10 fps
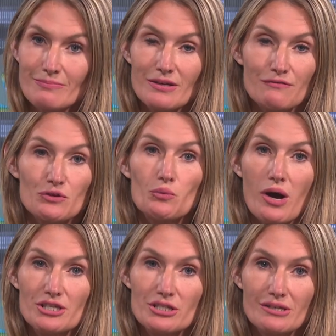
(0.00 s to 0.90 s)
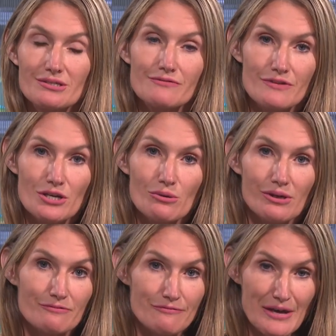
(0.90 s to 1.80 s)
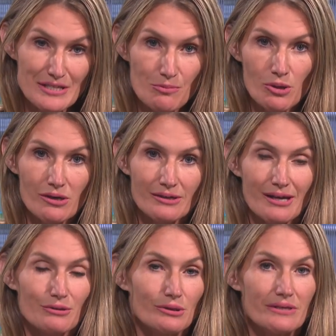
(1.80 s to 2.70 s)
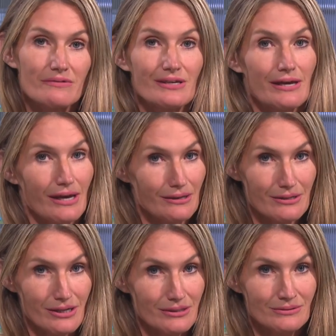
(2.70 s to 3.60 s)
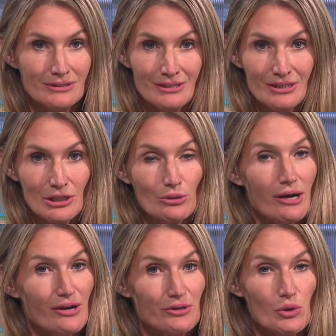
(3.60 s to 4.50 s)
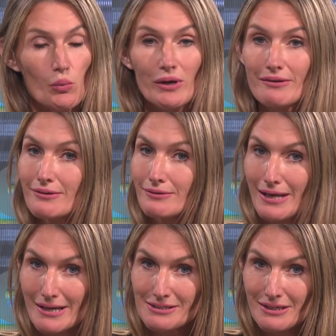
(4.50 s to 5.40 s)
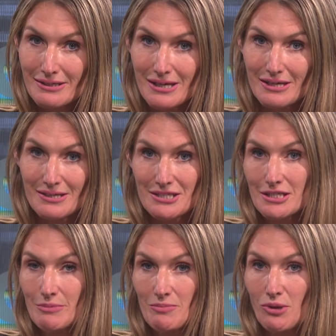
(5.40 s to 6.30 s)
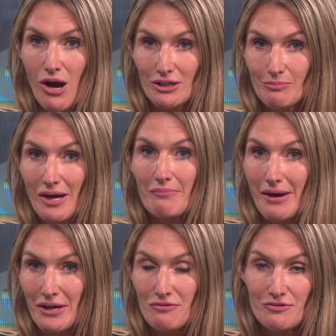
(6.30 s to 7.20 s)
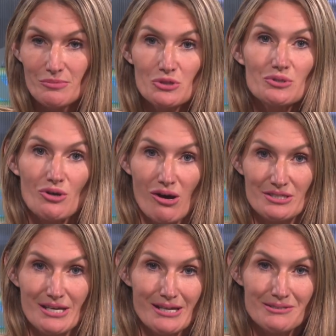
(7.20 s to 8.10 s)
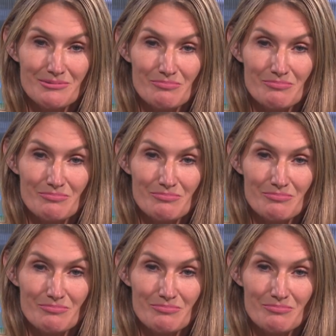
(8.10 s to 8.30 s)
If you're watching this video on Facebook and you live in Canada, you're either one of the last Canadians to be blocked by Meta from news content,